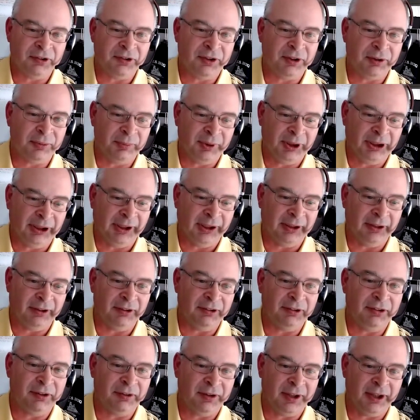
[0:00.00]
detonate
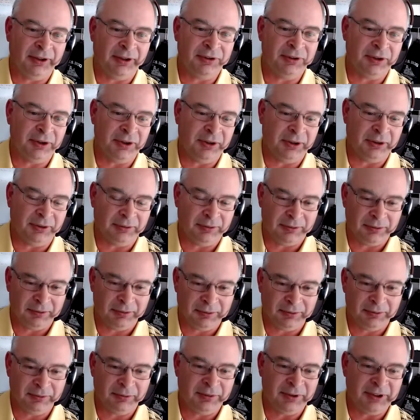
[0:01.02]
other things
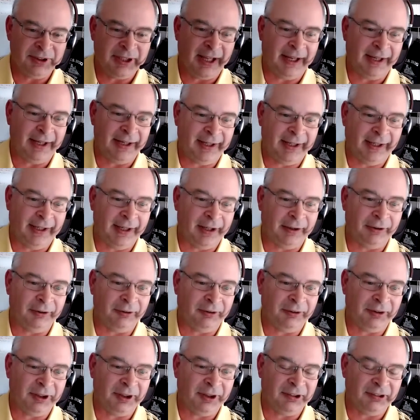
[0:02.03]
nearby. It just
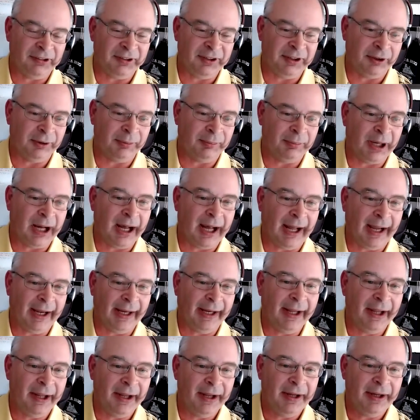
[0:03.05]
blocked all other
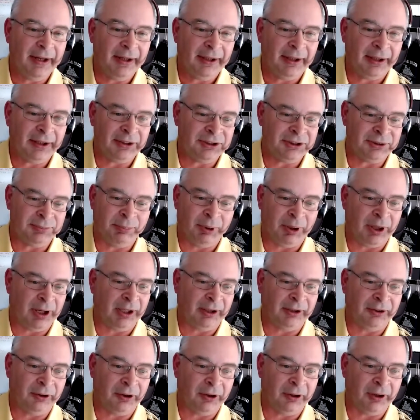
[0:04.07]
signals. So it
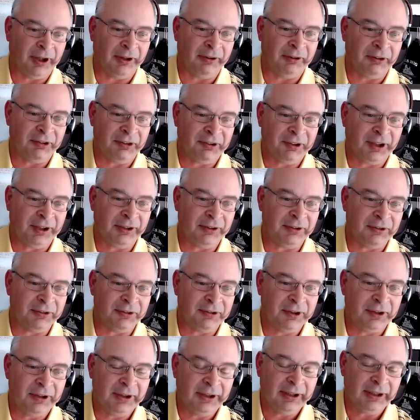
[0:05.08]
worked out pretty
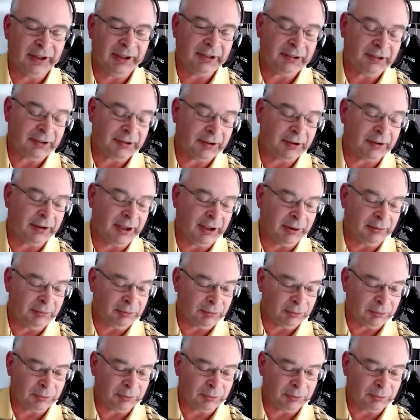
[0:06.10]
well for that. But